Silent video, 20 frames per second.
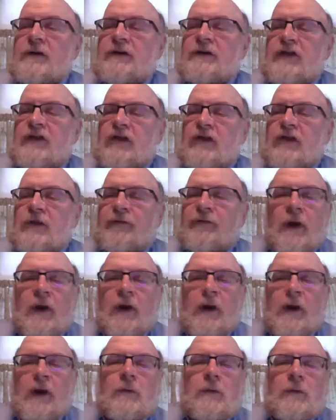fellow
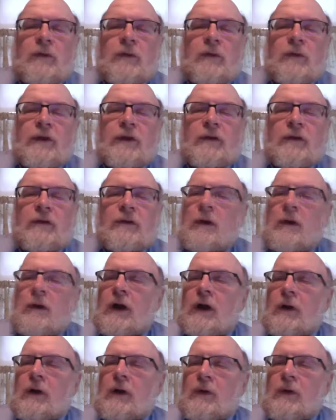within
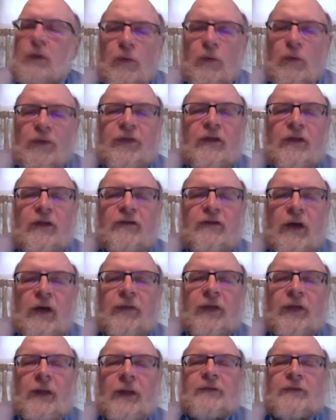Southampton
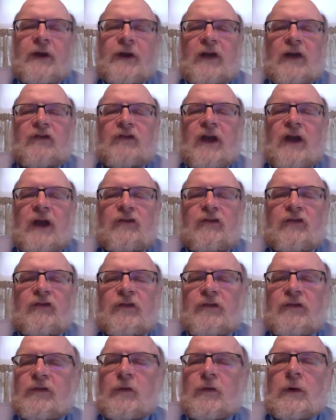Education
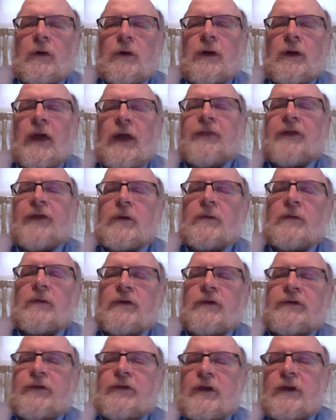School at the University of
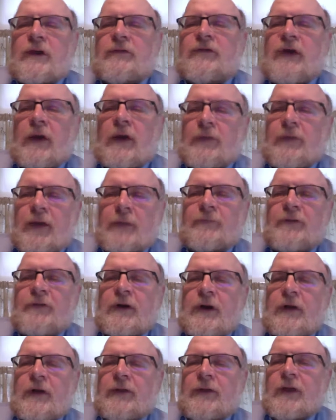Southampton in the
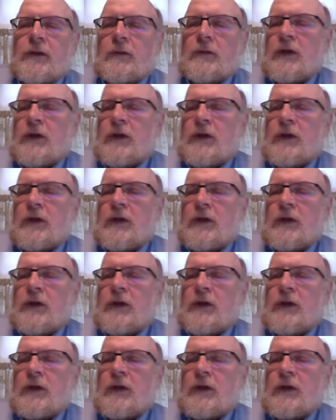UK.